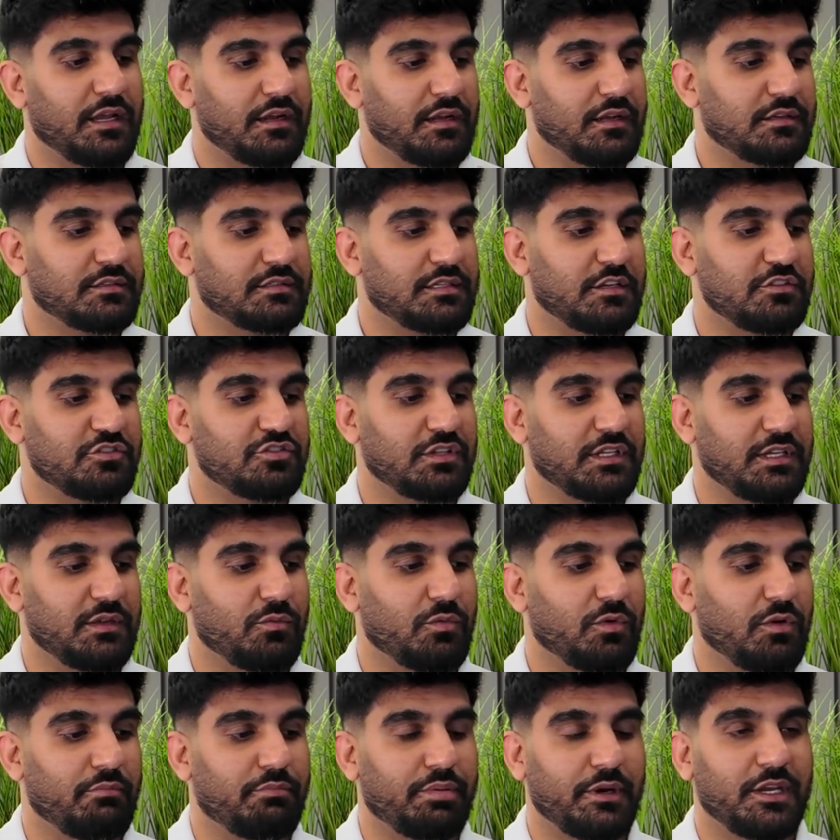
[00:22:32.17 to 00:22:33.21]
essentially
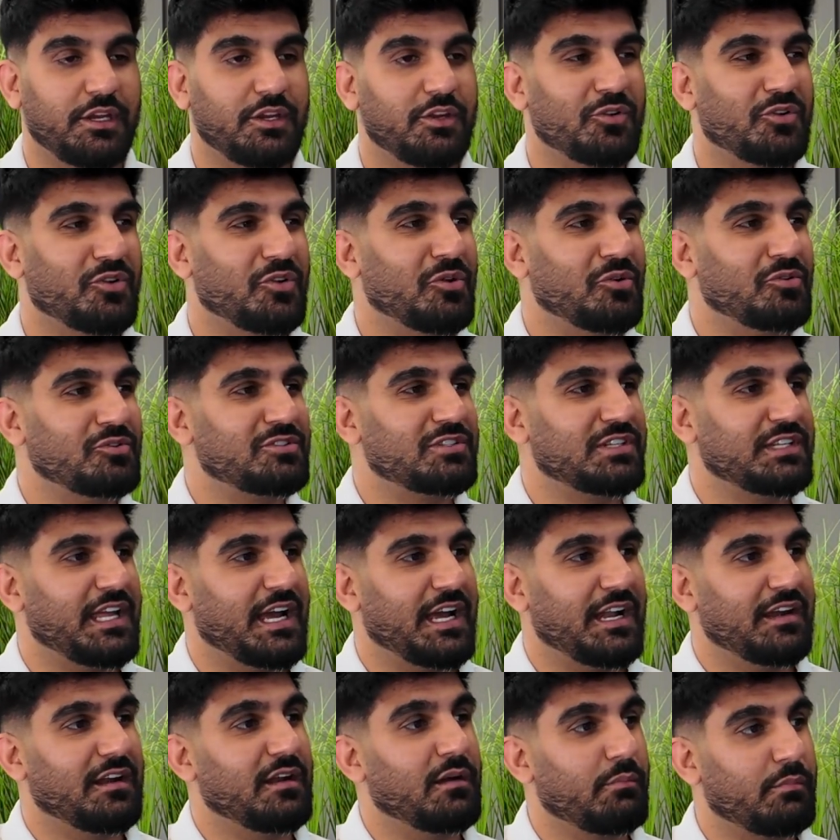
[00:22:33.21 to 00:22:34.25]
will bring you close to
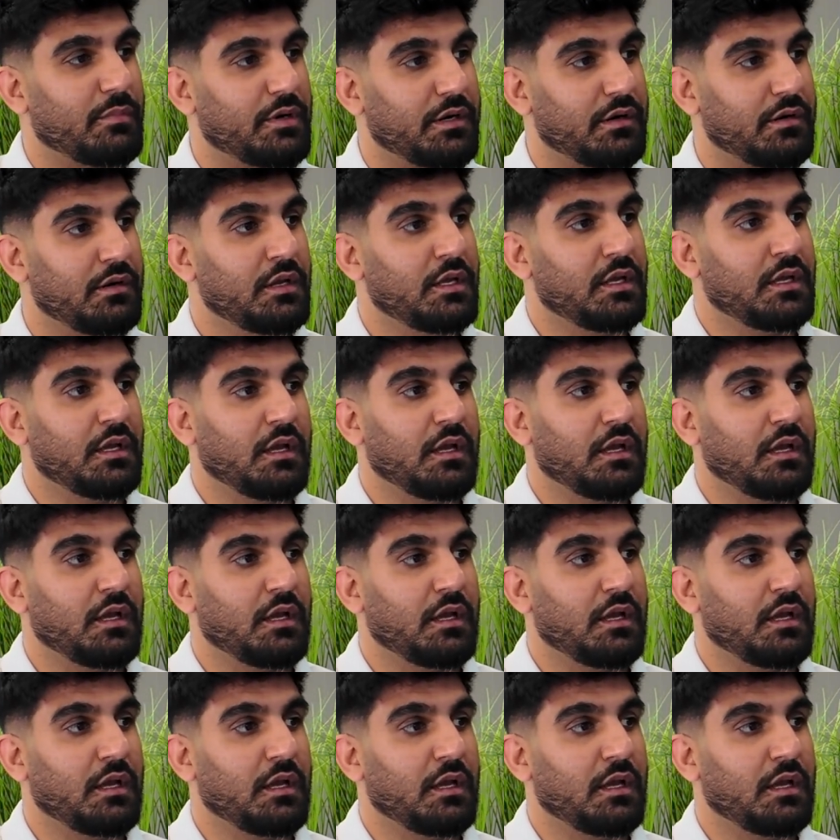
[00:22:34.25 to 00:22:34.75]
that number.